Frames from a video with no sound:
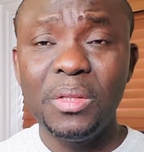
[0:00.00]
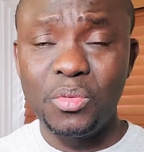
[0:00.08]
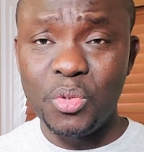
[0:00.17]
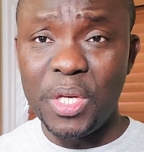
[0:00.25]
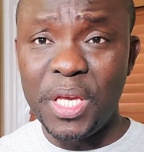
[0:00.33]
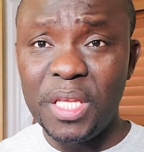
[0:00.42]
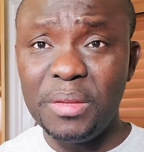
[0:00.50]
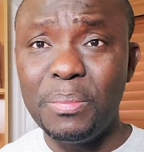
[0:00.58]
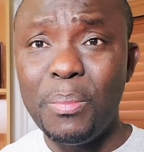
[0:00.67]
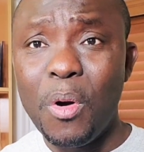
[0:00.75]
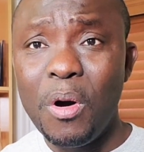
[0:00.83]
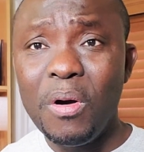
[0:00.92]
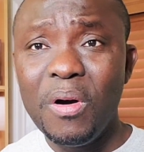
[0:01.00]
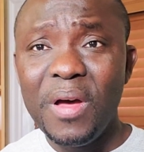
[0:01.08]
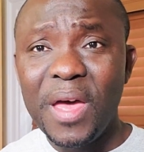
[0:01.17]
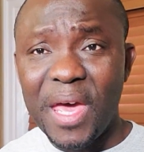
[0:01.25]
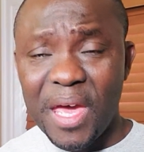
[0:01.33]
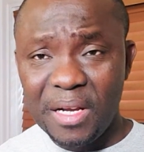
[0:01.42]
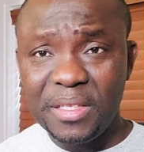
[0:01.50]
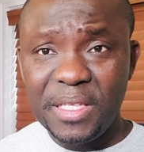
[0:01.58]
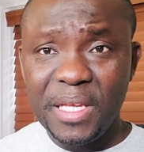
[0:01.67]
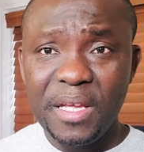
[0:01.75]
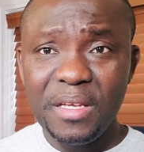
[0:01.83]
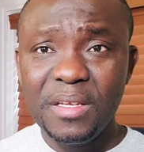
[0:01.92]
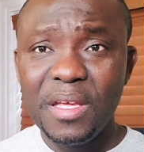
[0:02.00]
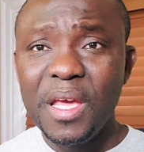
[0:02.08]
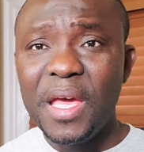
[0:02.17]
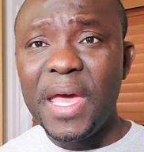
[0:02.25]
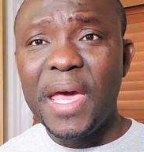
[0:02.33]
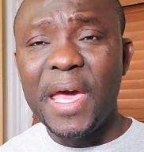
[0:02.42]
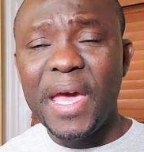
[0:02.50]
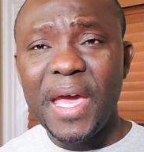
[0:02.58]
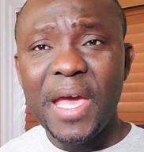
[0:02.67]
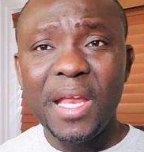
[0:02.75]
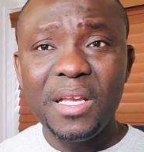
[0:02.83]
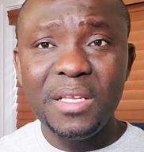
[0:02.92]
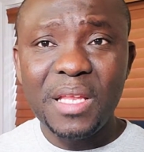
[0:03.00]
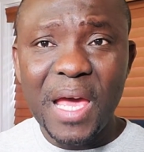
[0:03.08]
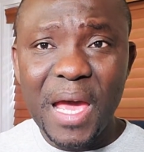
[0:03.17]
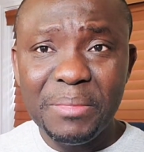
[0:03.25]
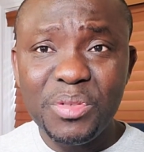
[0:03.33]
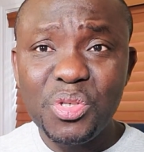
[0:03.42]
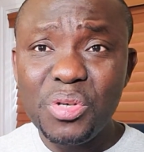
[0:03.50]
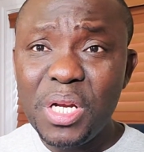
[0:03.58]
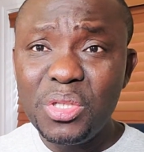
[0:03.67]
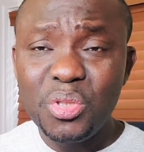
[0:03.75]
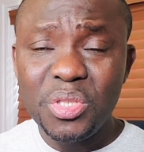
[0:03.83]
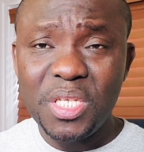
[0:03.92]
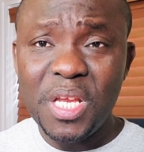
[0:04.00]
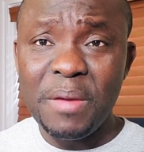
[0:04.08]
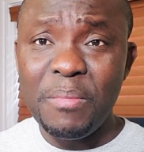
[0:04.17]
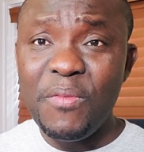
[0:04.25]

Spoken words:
eat more healthy, and I'm trying to sleep.